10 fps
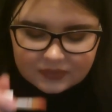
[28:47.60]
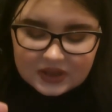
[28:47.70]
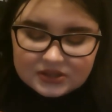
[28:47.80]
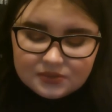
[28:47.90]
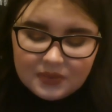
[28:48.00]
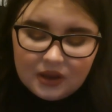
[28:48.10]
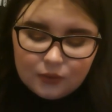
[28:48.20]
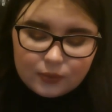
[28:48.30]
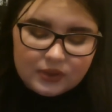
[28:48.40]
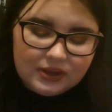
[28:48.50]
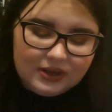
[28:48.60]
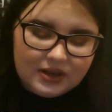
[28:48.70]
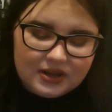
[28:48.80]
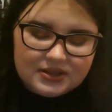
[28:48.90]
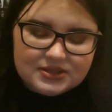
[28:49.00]
They smell really
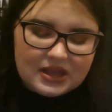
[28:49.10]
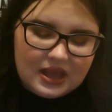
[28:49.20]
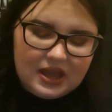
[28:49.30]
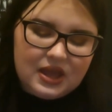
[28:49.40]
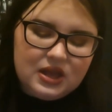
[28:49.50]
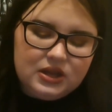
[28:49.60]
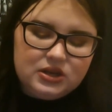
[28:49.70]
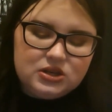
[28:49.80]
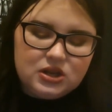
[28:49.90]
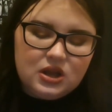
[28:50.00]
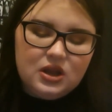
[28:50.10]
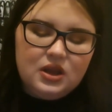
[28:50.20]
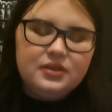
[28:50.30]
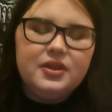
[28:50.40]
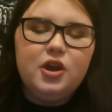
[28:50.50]
nice, and
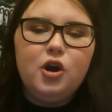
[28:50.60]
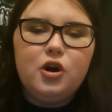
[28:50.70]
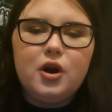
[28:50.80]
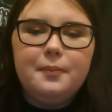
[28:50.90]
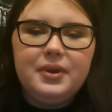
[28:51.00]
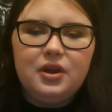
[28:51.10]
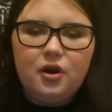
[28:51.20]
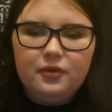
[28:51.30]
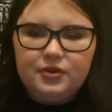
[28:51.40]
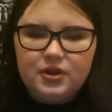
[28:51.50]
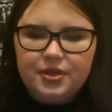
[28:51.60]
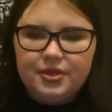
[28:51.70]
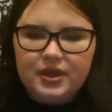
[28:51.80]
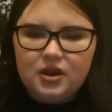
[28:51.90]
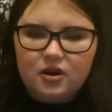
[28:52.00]
they are a bit of a
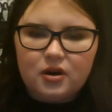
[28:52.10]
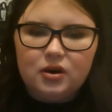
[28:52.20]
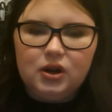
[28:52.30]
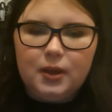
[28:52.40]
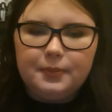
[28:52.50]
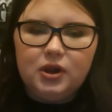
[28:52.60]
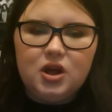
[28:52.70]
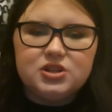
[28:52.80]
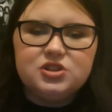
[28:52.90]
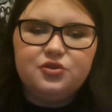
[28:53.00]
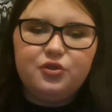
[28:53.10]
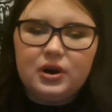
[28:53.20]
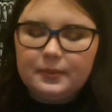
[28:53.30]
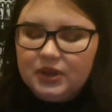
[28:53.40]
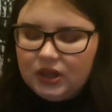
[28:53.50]
thicker lip gloss
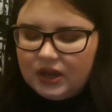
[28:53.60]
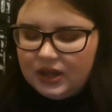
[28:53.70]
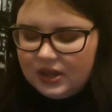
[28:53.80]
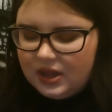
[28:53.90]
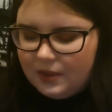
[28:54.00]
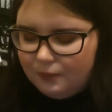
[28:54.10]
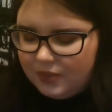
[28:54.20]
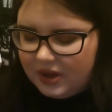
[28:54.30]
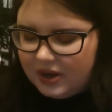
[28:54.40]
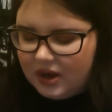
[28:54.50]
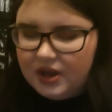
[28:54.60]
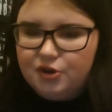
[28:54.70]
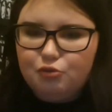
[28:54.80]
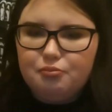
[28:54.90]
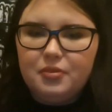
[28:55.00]
formula, but I
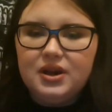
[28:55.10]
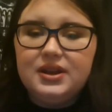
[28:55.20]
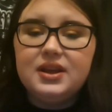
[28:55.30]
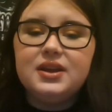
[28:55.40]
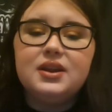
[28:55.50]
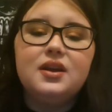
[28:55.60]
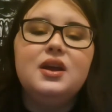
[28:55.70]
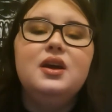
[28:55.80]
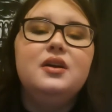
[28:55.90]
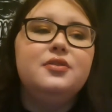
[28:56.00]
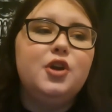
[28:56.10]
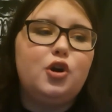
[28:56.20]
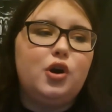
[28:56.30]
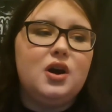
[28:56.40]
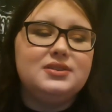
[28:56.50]
don't mind it. They
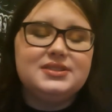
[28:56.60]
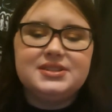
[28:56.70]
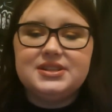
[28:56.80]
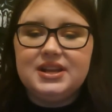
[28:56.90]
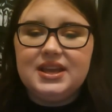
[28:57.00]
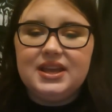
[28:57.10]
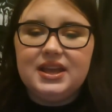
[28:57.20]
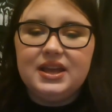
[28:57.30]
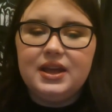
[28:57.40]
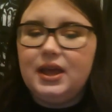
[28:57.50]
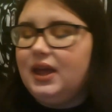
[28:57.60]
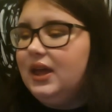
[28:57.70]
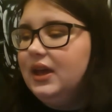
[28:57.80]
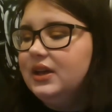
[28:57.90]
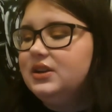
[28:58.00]
are not sticky,
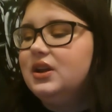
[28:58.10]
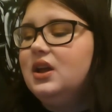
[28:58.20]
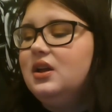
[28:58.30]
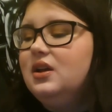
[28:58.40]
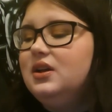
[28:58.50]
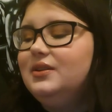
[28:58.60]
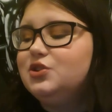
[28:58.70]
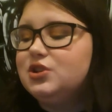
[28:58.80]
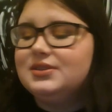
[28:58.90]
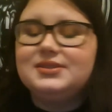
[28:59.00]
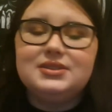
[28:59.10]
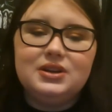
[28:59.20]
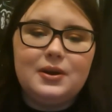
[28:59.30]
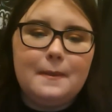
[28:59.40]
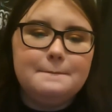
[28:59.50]
and it just
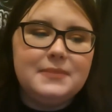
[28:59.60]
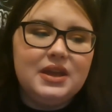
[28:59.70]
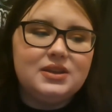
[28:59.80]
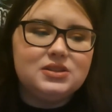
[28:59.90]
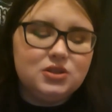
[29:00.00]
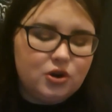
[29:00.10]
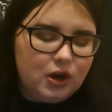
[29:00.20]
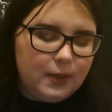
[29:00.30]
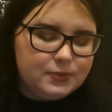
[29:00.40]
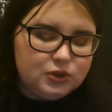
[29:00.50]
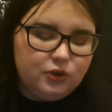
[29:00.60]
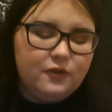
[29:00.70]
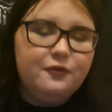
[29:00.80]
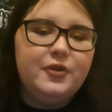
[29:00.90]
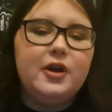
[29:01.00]
makes your lips look
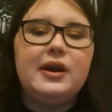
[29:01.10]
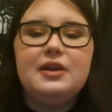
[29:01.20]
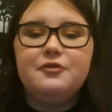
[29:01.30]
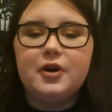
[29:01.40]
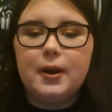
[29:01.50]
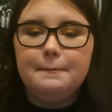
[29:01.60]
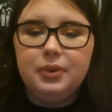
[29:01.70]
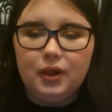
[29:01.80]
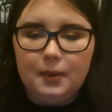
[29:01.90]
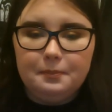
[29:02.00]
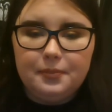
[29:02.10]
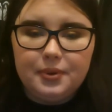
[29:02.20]
very, very plump.